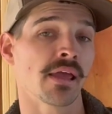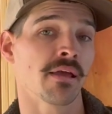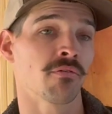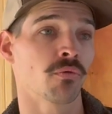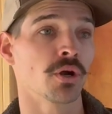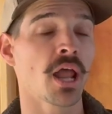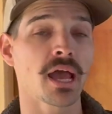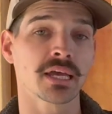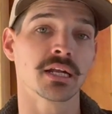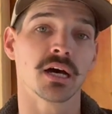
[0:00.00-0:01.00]
If we're
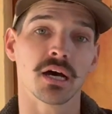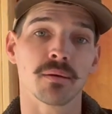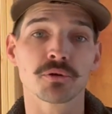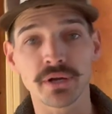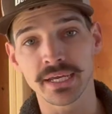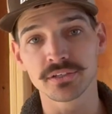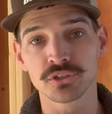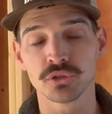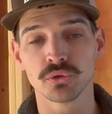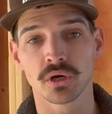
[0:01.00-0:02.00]
not going to upgrade
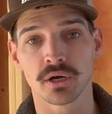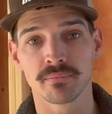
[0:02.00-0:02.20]
to